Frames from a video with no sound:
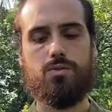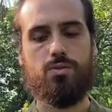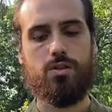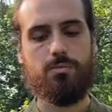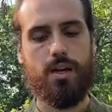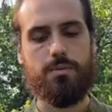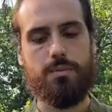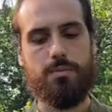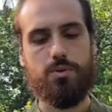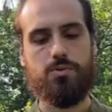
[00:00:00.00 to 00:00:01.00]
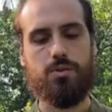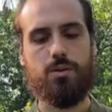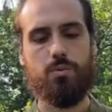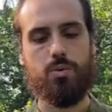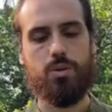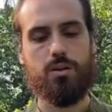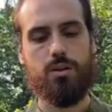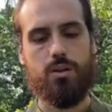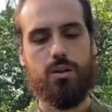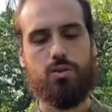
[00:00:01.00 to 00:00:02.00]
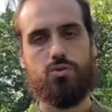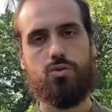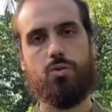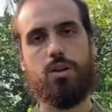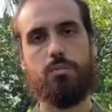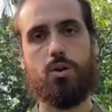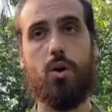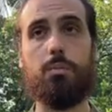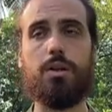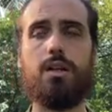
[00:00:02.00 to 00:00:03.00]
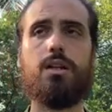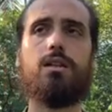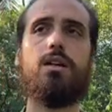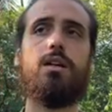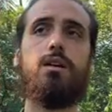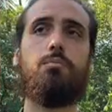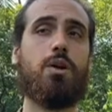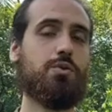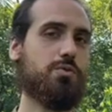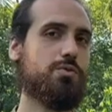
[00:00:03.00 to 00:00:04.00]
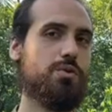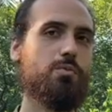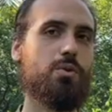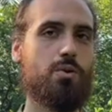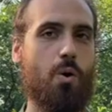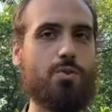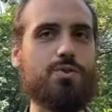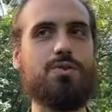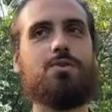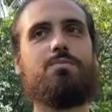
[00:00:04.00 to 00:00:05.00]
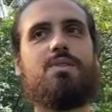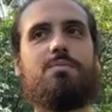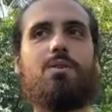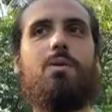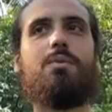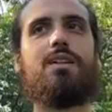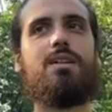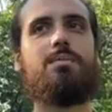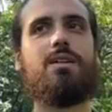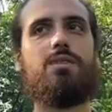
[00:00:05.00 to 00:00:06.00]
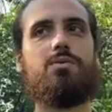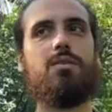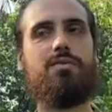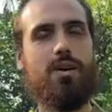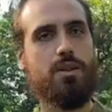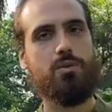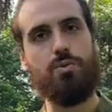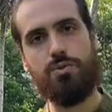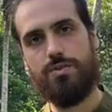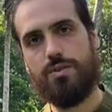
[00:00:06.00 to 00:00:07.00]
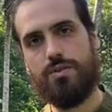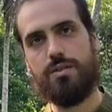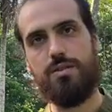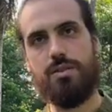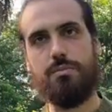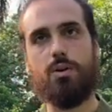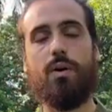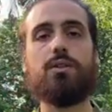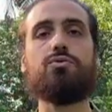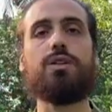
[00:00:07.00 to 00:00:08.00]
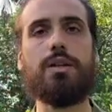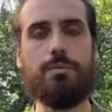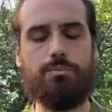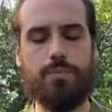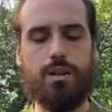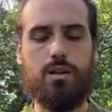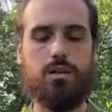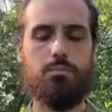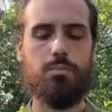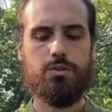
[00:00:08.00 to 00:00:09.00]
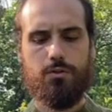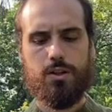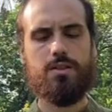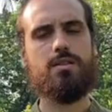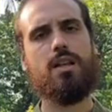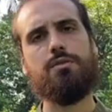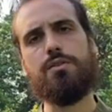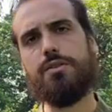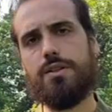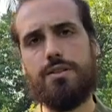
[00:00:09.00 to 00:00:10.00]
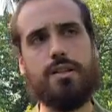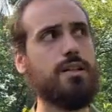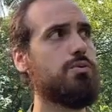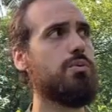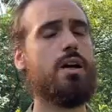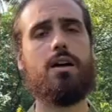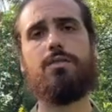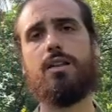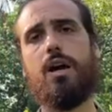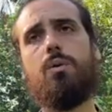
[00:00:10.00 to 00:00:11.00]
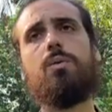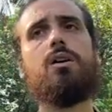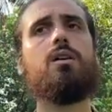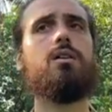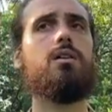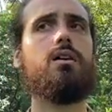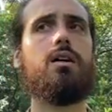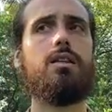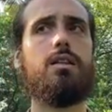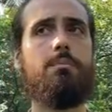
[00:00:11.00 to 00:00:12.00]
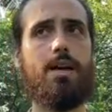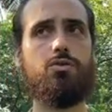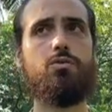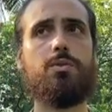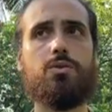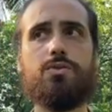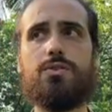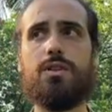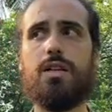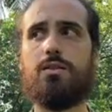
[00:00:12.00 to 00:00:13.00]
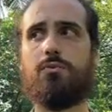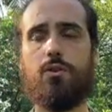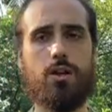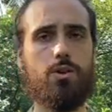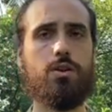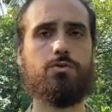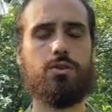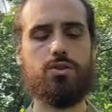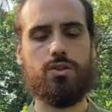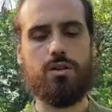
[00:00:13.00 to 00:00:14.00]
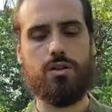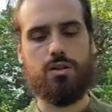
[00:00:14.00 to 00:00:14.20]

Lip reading: So sometimes maybe using the word soul can be complicated, but also using the word consciousness can be complicated, because to define consciousness can be quite tricky. But for this level of understanding that we are having now, the best would be to see that for the yoga tradition,